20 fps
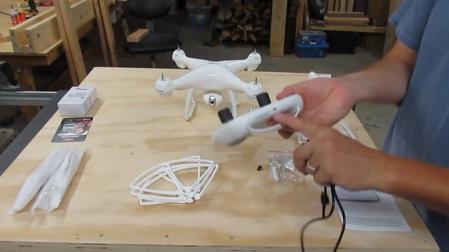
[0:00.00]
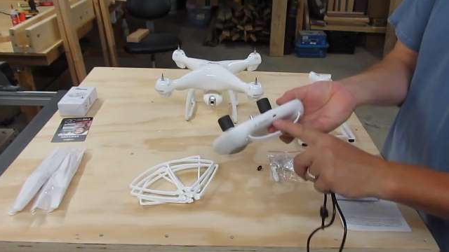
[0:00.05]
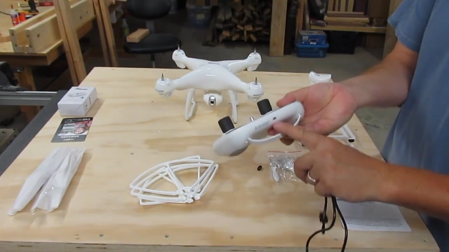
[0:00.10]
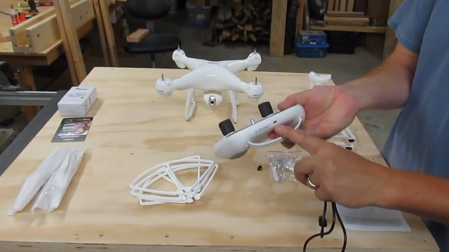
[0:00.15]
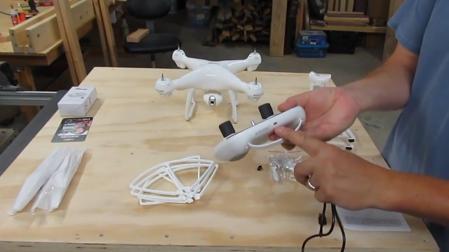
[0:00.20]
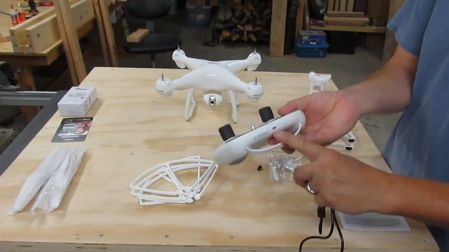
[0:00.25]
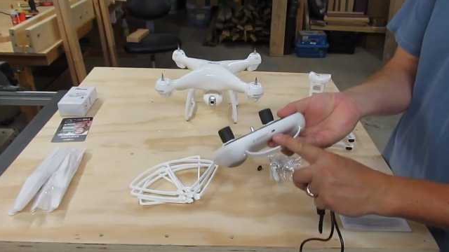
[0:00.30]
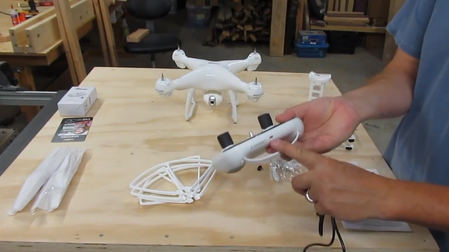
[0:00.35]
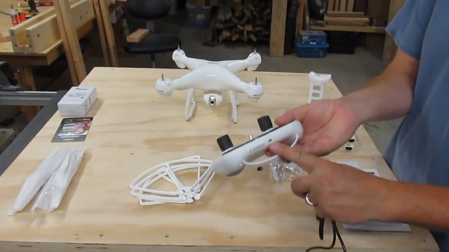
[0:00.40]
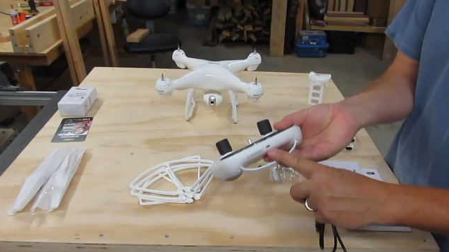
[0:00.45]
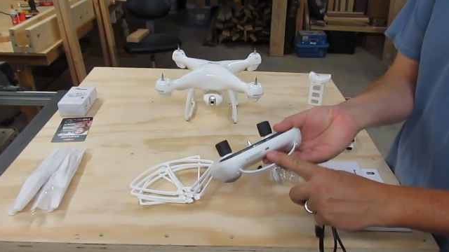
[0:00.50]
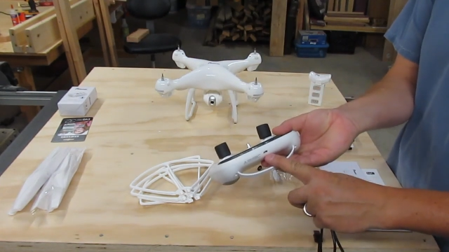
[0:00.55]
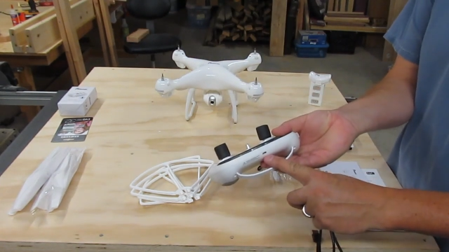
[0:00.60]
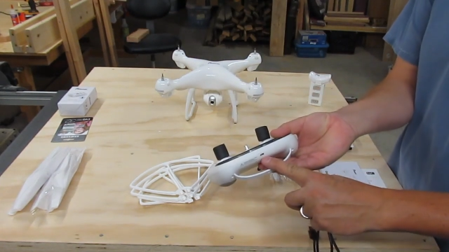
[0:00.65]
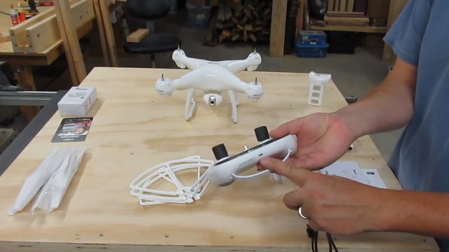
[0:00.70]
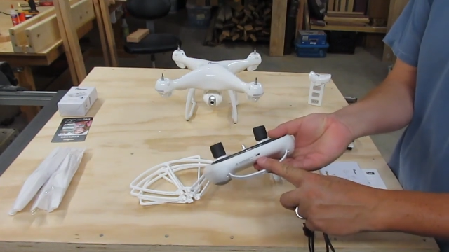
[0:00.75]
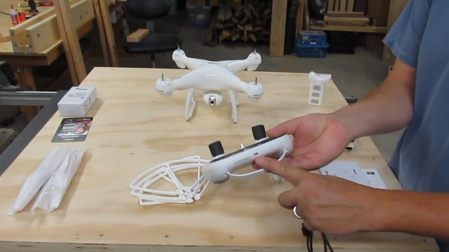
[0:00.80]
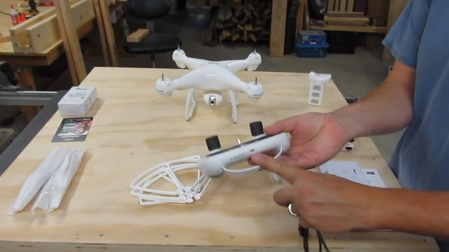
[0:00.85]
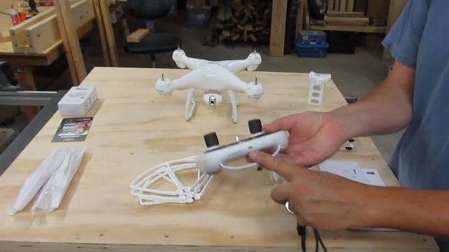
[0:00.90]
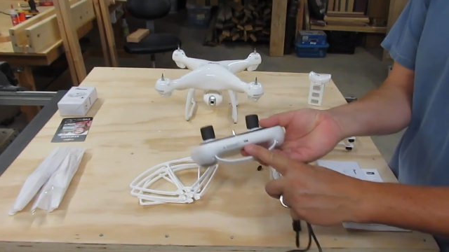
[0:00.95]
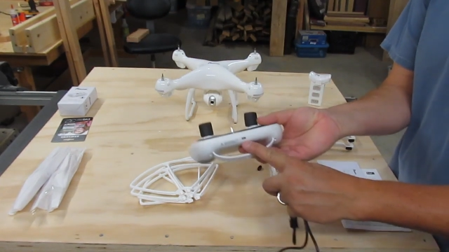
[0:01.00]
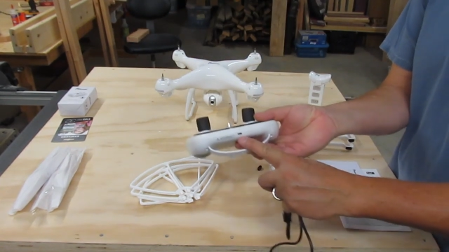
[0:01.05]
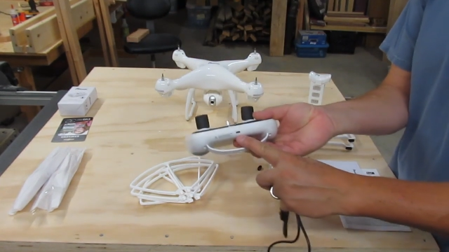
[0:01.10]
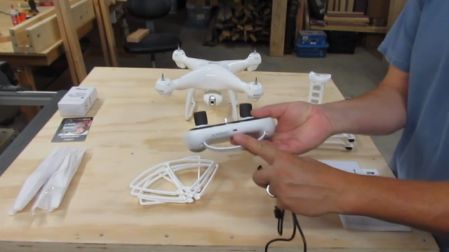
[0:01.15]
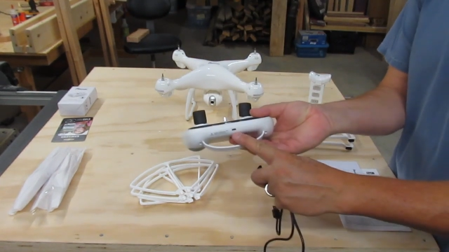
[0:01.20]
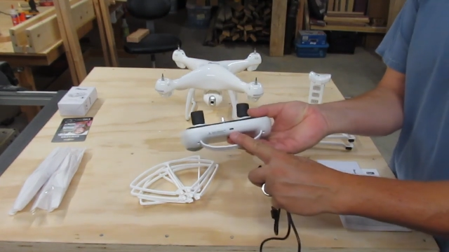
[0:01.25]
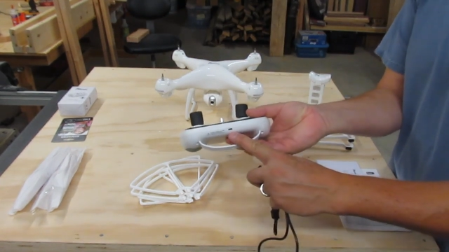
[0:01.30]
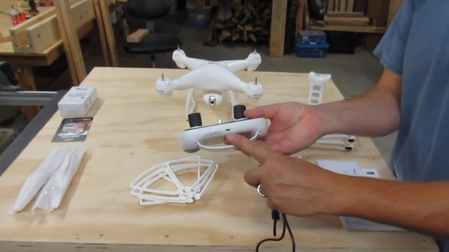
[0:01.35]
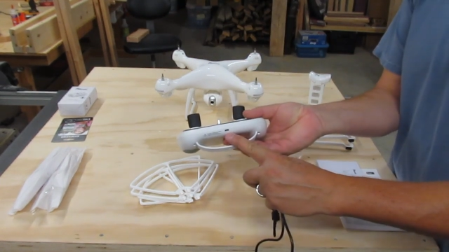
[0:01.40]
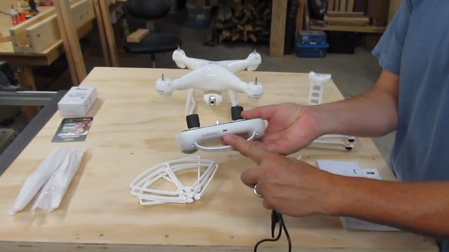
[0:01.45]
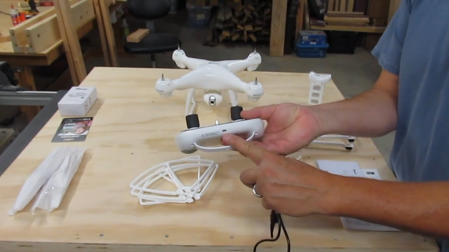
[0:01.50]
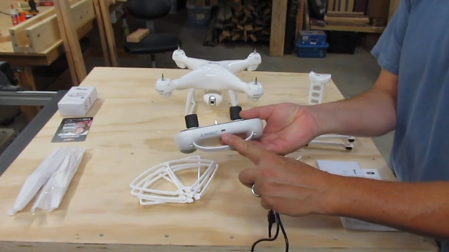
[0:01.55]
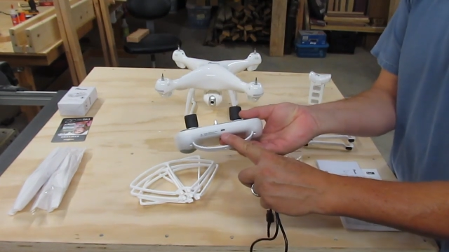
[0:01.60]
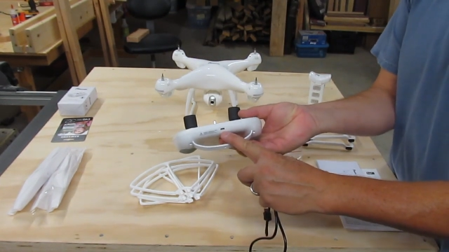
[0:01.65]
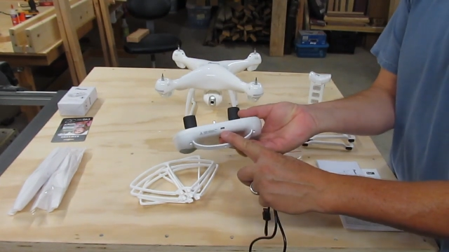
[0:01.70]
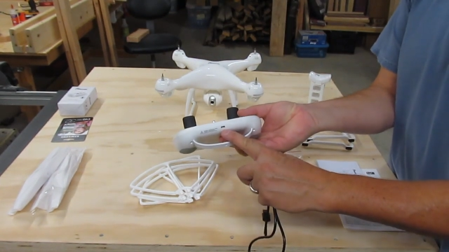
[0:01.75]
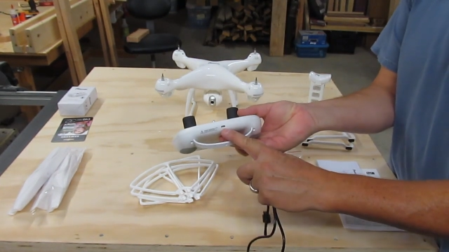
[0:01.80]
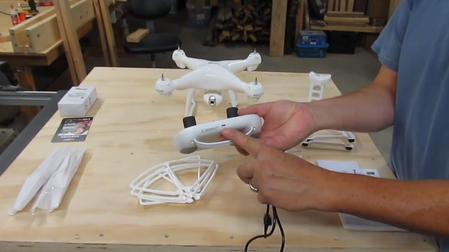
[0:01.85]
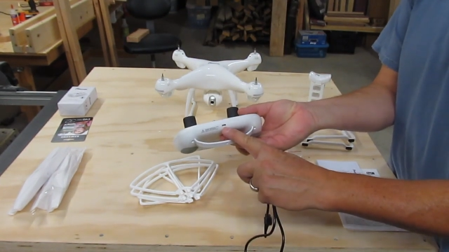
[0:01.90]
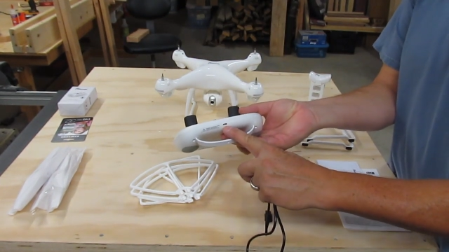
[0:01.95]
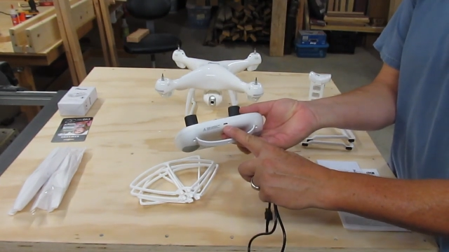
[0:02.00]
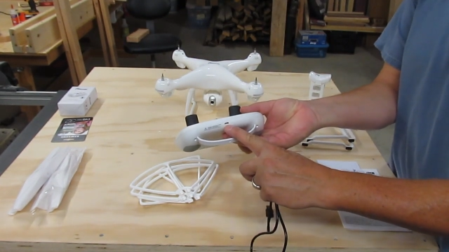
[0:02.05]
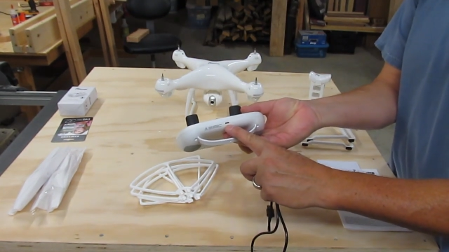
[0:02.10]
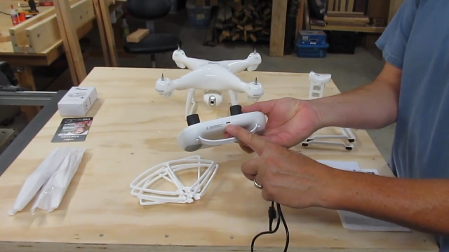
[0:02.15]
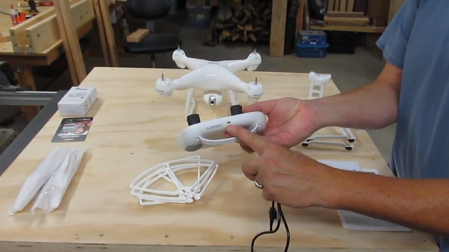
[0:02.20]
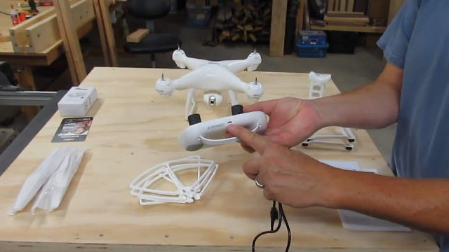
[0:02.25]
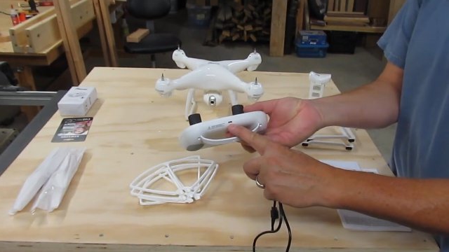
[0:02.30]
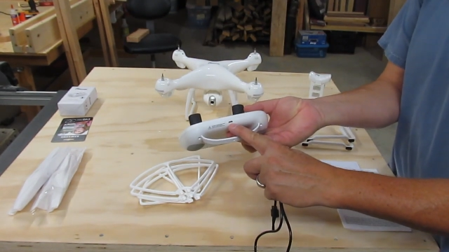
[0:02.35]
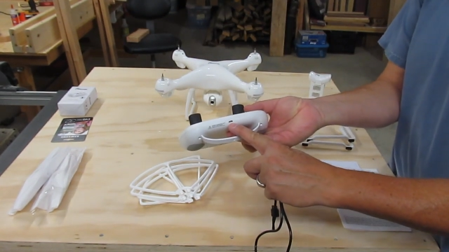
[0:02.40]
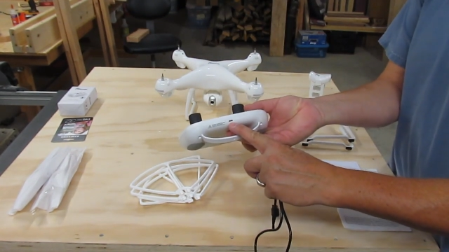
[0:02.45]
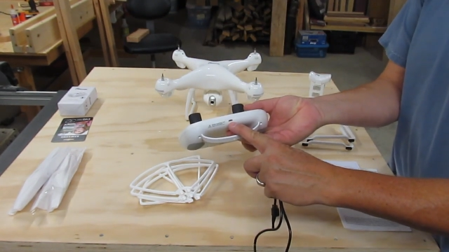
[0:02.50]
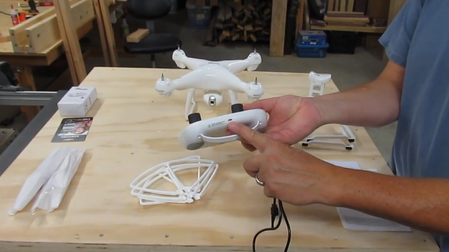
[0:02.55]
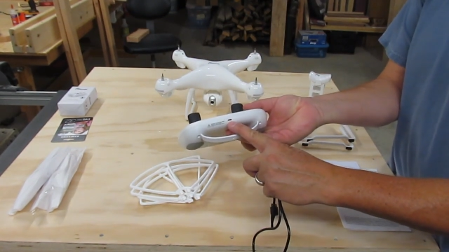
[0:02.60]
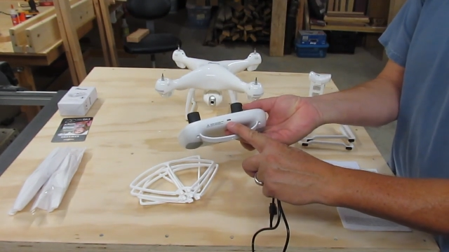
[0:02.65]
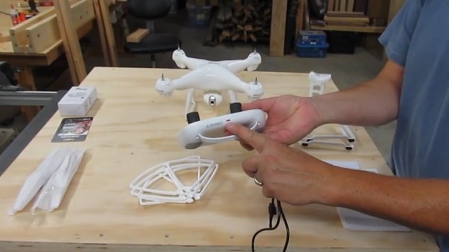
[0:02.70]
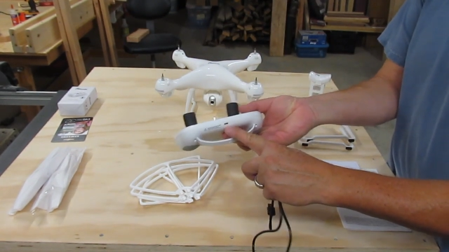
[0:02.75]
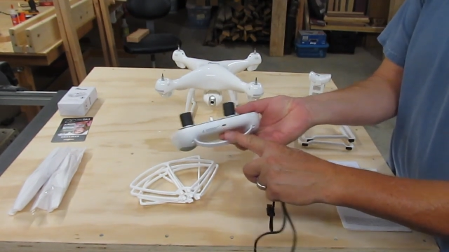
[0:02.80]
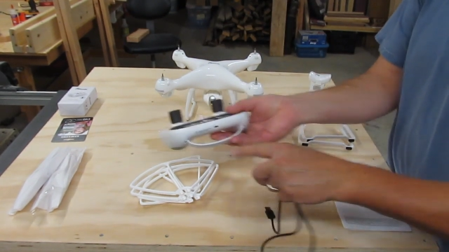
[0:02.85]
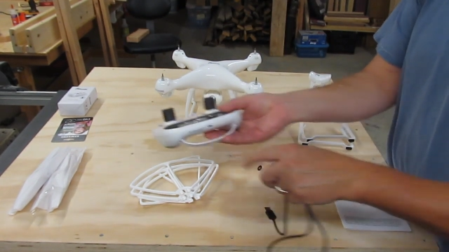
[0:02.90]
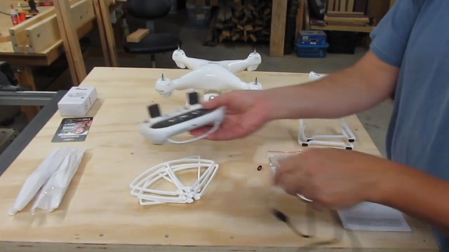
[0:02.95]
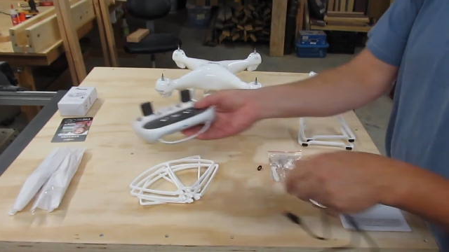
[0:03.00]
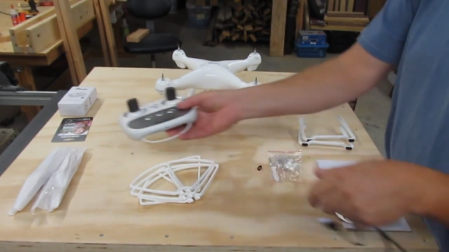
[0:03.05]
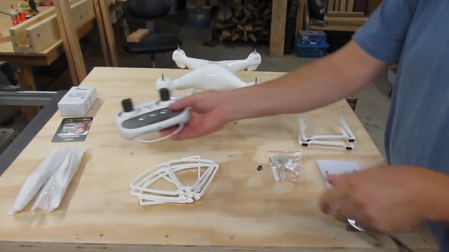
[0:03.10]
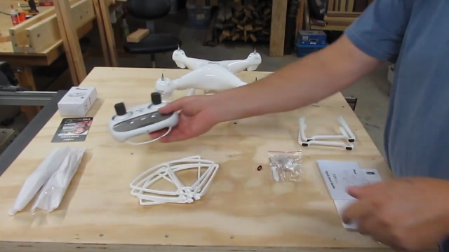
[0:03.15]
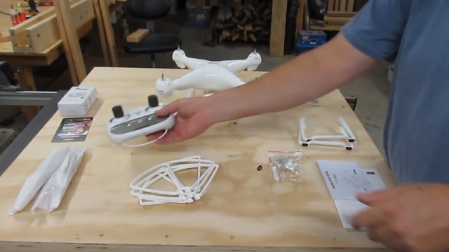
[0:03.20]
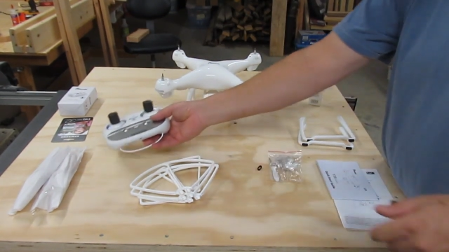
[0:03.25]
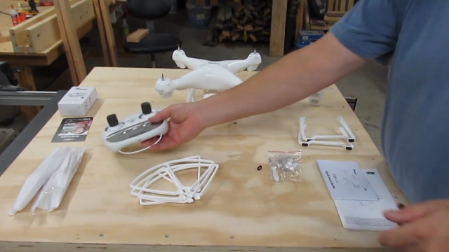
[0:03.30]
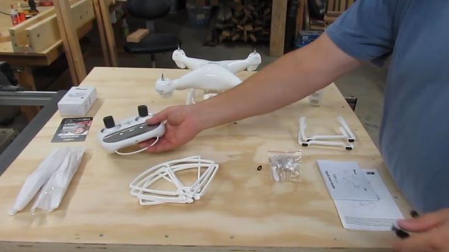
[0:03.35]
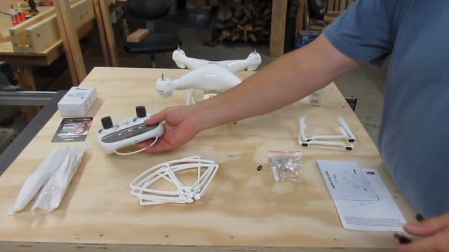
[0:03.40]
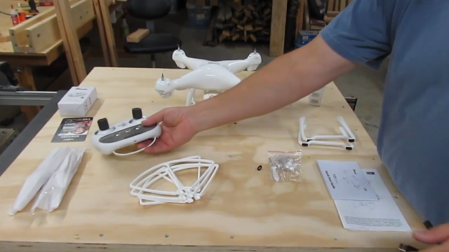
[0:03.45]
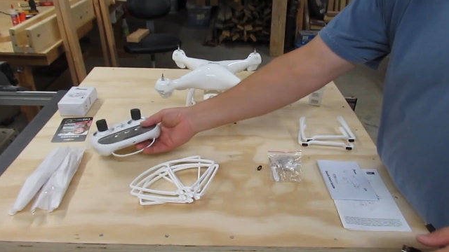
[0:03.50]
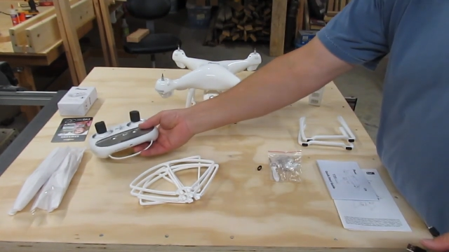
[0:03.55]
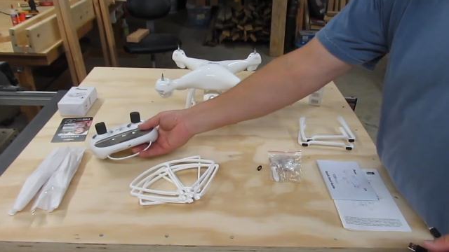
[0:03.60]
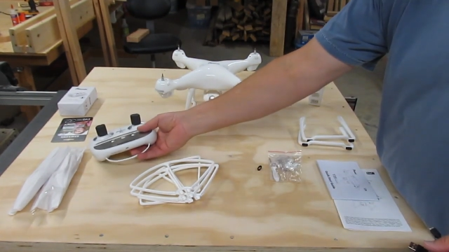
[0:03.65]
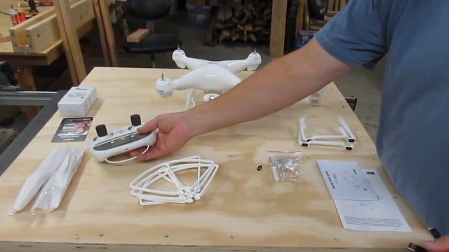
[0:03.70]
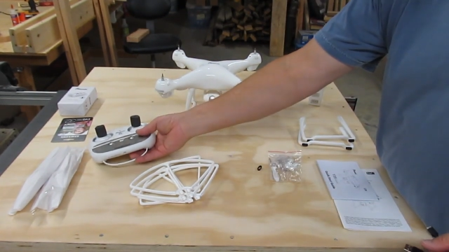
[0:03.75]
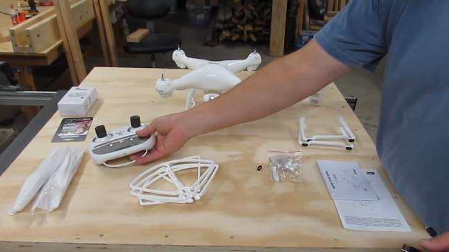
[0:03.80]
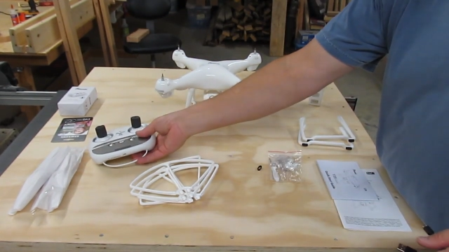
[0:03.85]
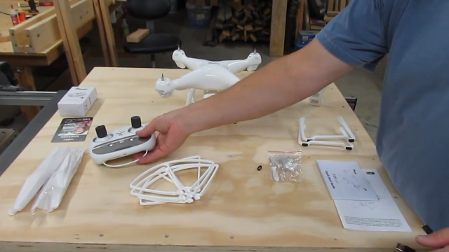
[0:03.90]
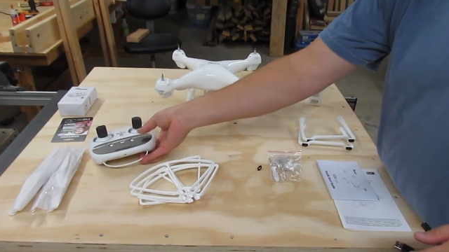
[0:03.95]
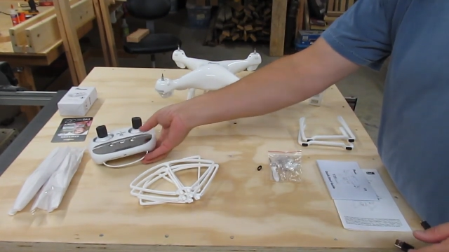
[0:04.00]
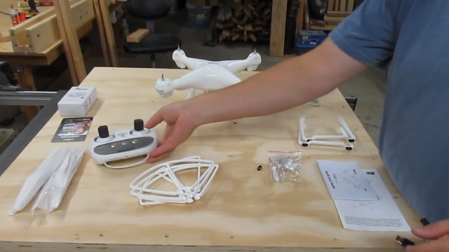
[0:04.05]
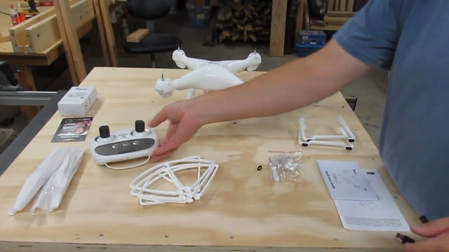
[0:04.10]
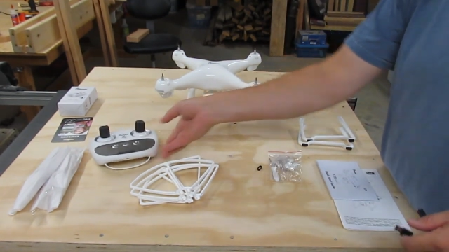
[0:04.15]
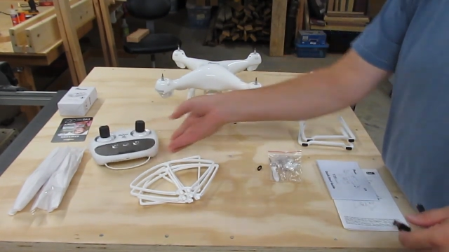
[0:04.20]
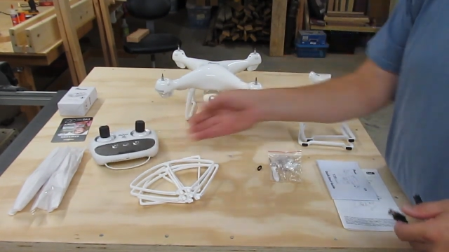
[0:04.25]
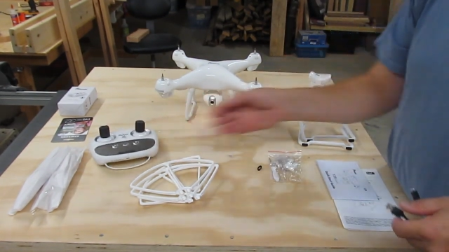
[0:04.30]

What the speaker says: Nobody's mouth can be seen.